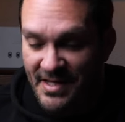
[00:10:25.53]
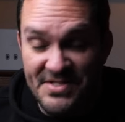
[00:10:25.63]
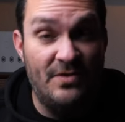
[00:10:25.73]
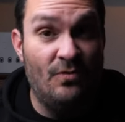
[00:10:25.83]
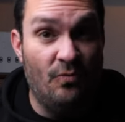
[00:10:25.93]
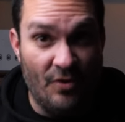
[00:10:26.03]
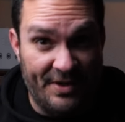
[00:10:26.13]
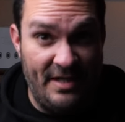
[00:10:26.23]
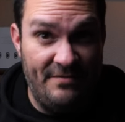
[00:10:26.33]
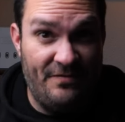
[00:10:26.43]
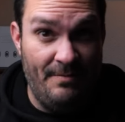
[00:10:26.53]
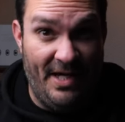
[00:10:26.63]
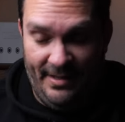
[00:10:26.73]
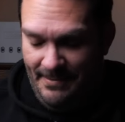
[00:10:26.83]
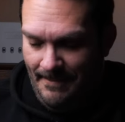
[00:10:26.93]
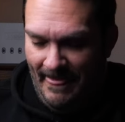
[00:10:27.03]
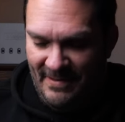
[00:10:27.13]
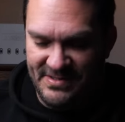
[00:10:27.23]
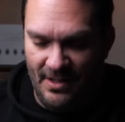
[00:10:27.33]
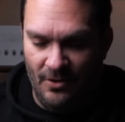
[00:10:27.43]
isn't working for me.
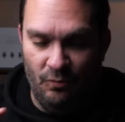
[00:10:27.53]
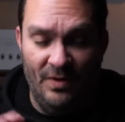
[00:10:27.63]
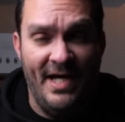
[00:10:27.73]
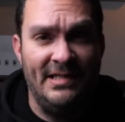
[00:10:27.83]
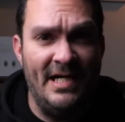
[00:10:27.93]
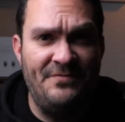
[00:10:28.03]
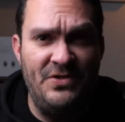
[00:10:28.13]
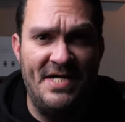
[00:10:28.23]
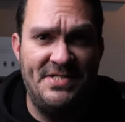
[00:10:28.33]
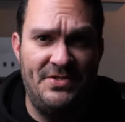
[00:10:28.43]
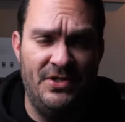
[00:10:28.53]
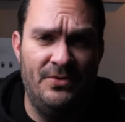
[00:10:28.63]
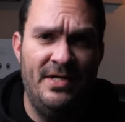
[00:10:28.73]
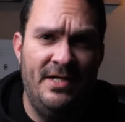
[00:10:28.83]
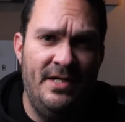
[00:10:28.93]
So what I'd like for you guys to do,